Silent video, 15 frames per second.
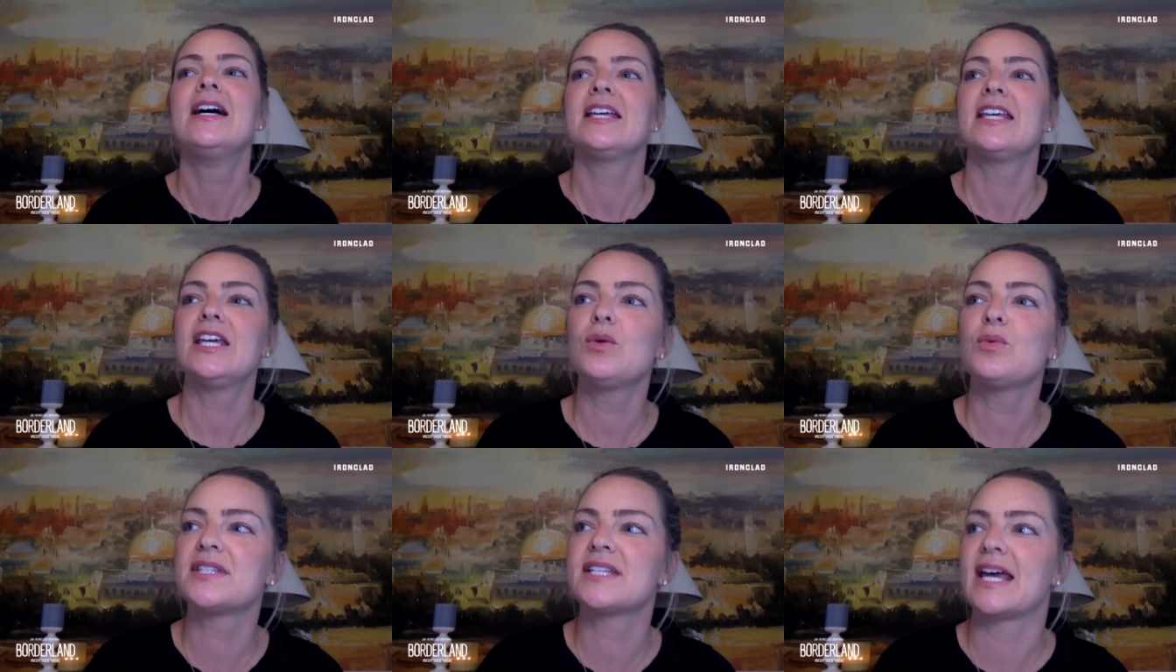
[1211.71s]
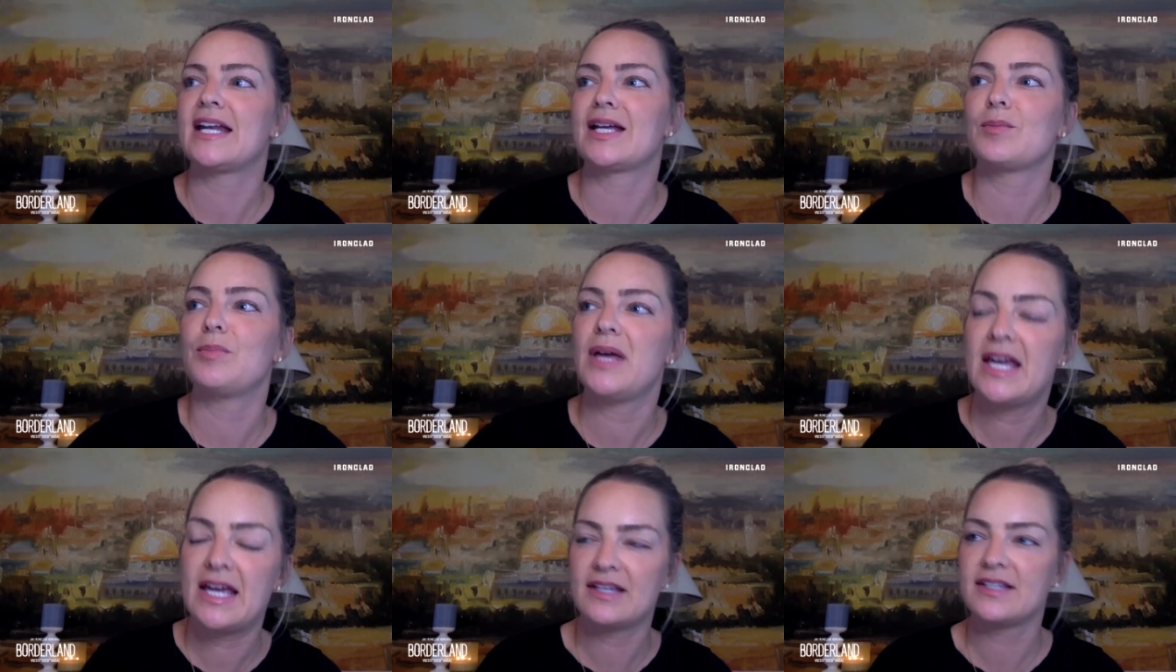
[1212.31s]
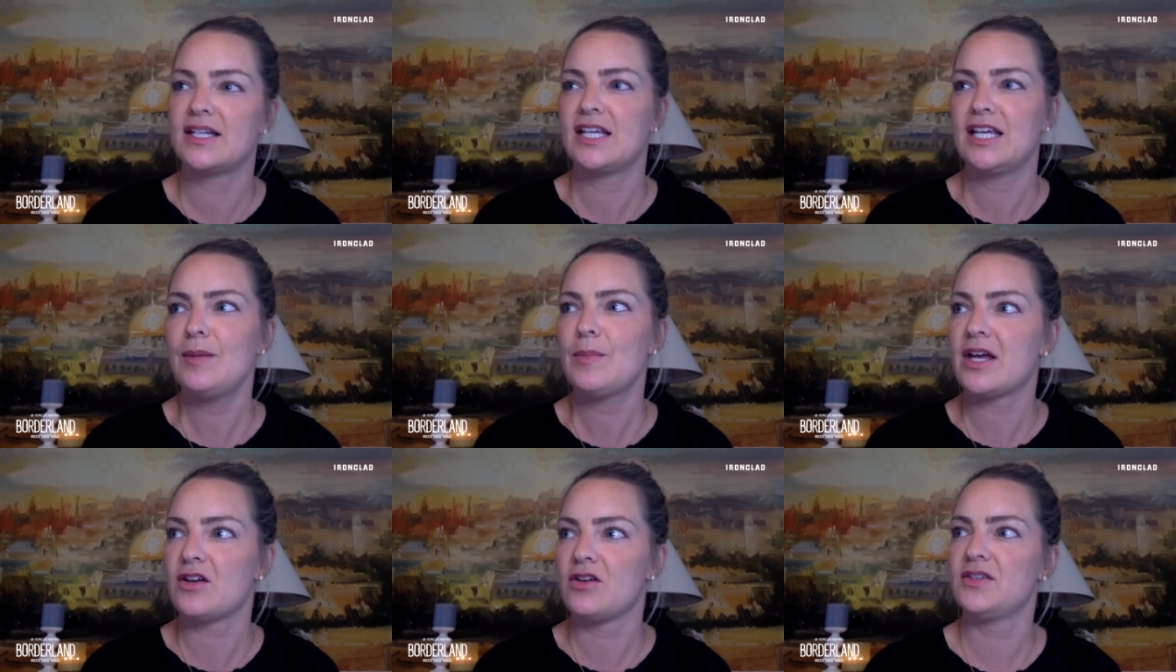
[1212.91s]
He was getting pings and
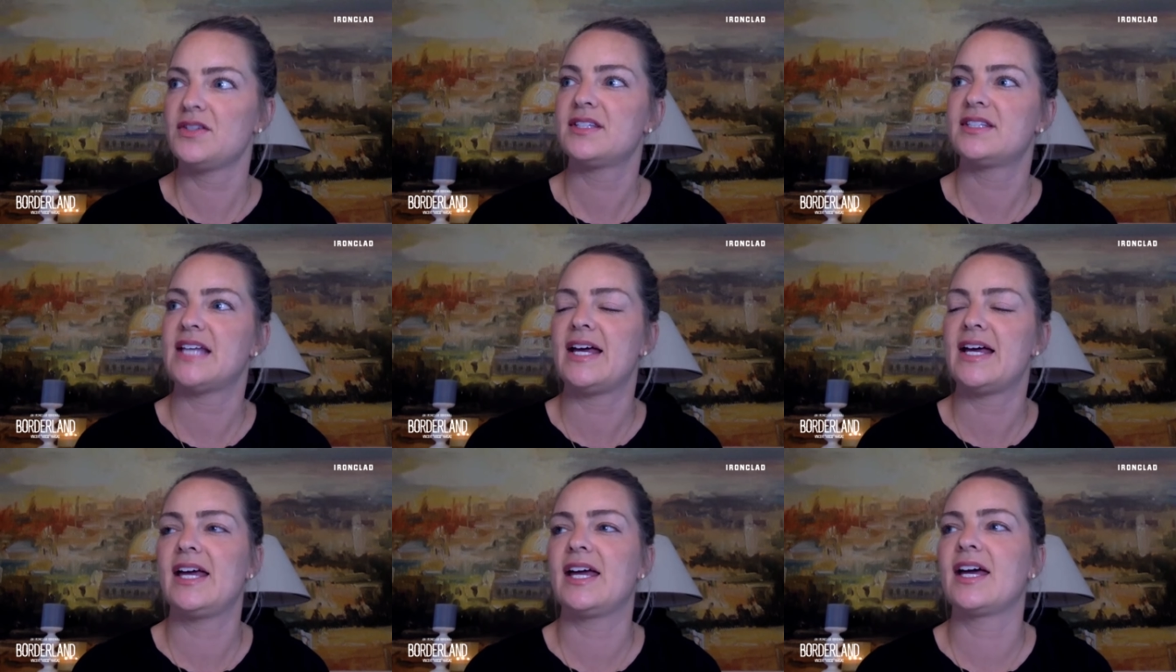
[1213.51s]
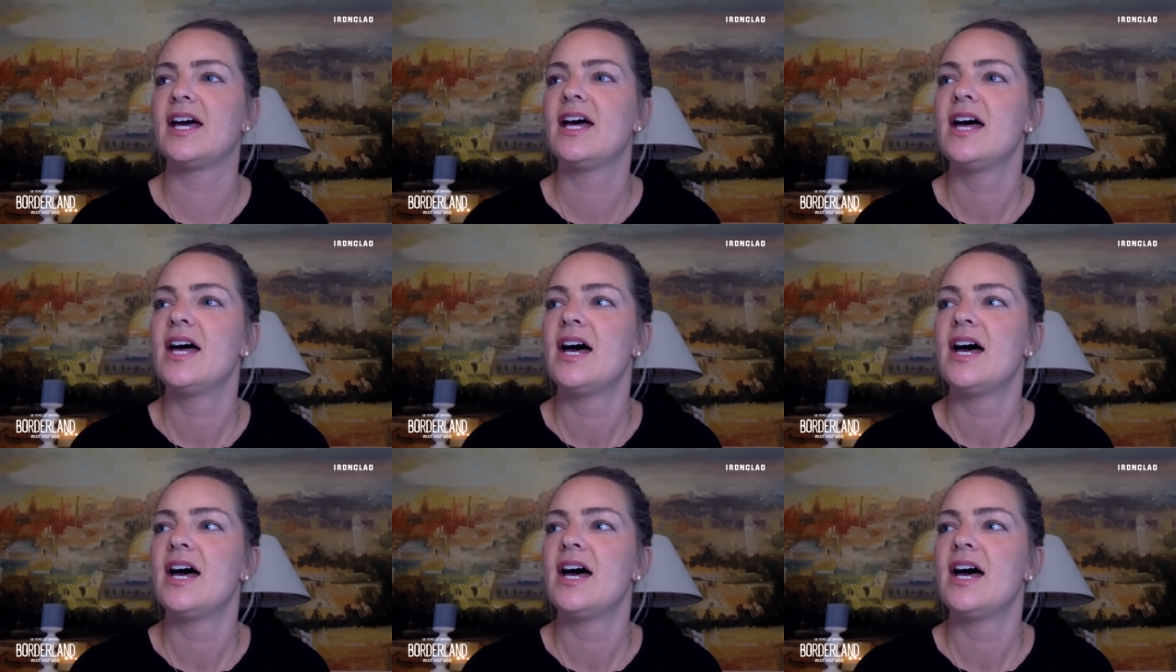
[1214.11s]
emails saying